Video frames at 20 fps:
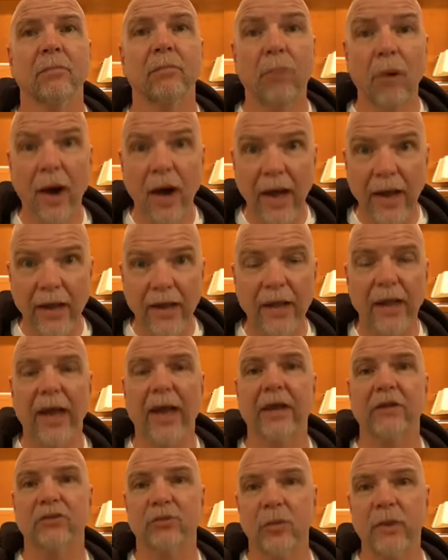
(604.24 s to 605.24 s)
But
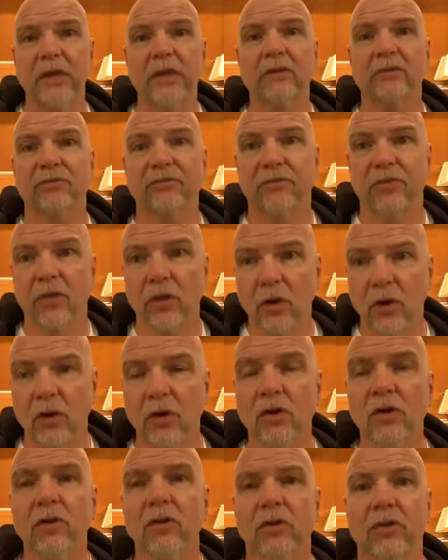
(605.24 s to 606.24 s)
as we
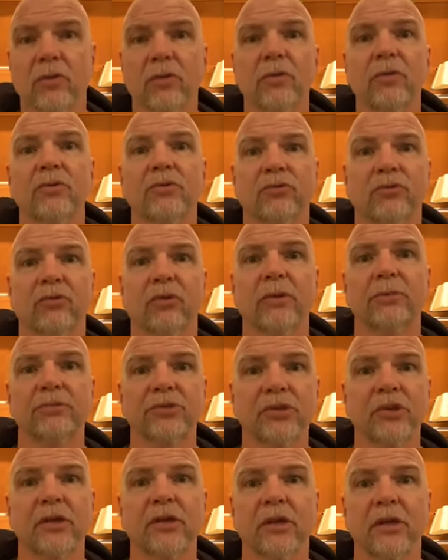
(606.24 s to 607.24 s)
learn through
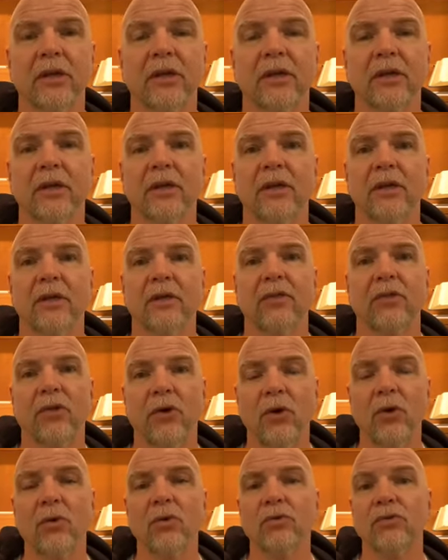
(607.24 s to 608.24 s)
Scripture,
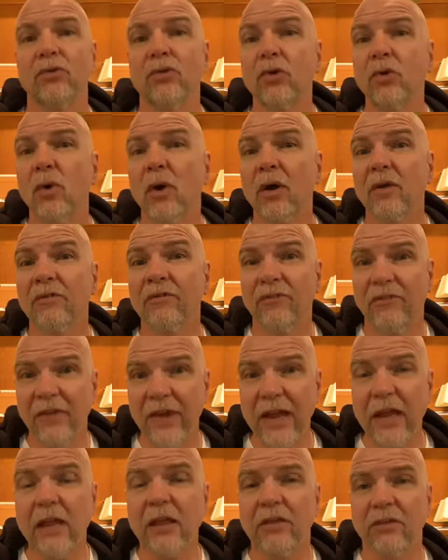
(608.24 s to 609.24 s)
those who are
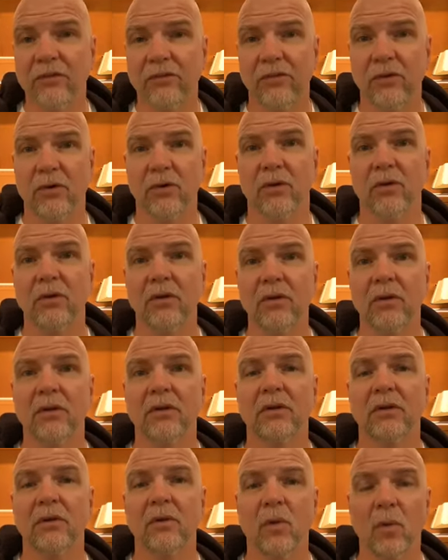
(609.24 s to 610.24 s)
faithful
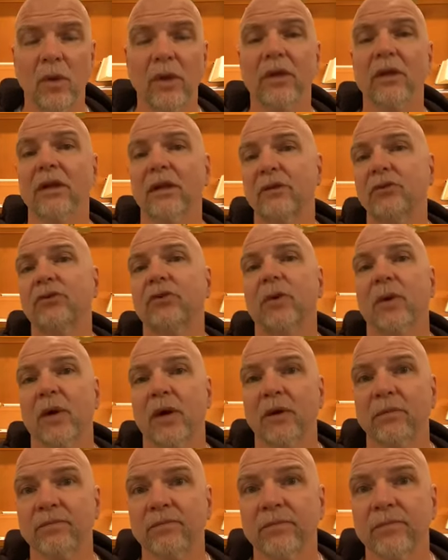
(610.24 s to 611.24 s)
will
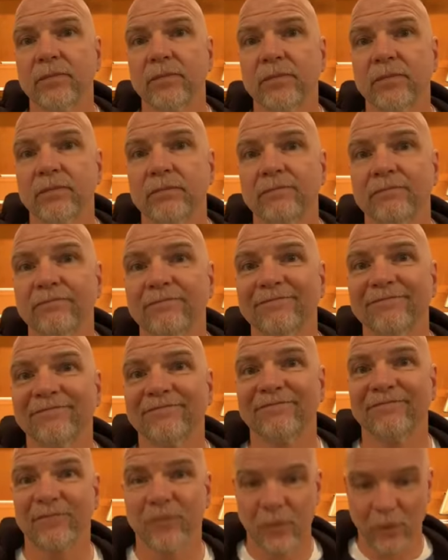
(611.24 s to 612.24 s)
endure.
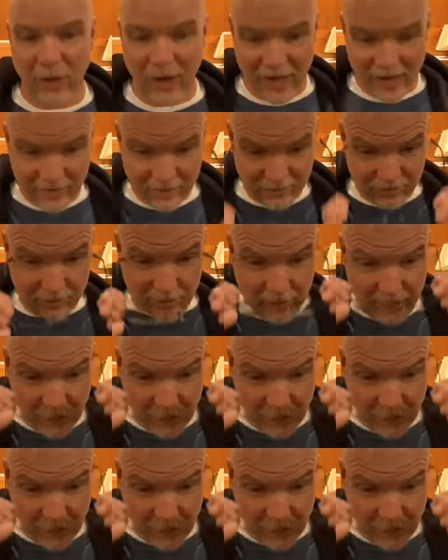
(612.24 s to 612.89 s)
Right?